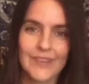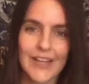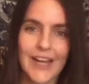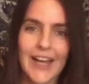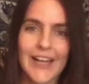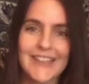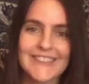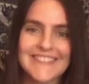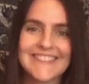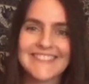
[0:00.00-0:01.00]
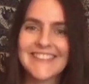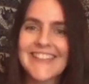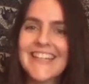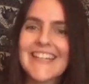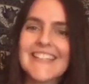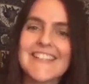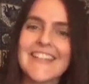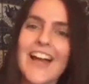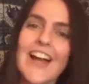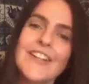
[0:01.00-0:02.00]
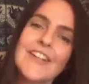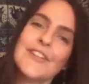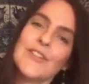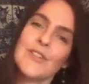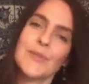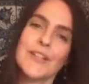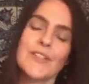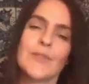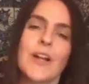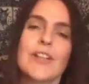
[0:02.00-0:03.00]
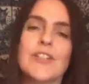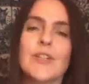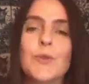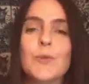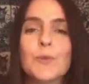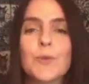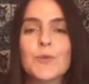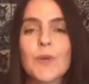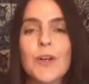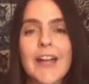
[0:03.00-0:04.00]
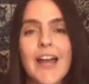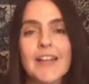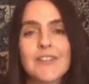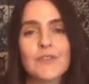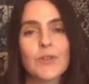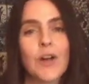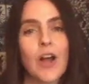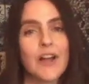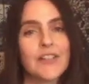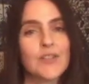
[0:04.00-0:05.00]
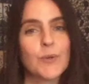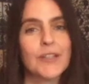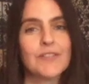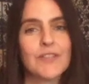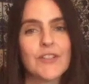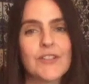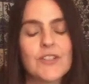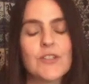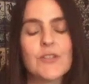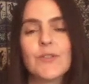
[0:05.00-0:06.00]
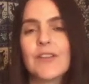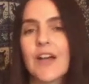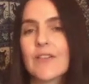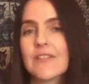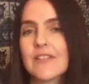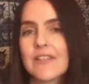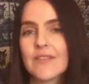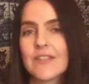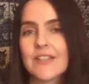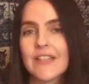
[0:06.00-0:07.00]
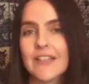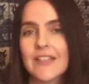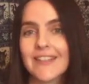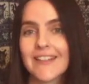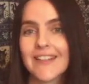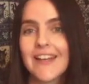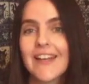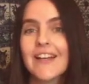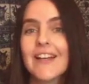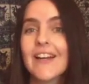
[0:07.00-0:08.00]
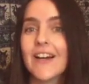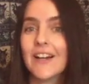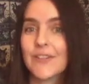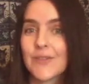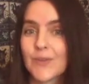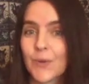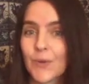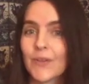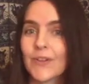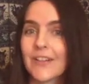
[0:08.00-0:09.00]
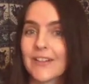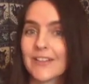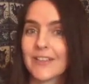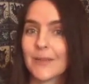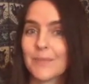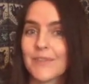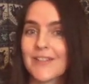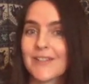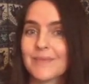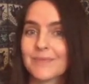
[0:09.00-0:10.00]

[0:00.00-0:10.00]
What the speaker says: Hi, it's the Vedic Astrology New Moon Forecast for August 21st, 2017, a solar eclipse.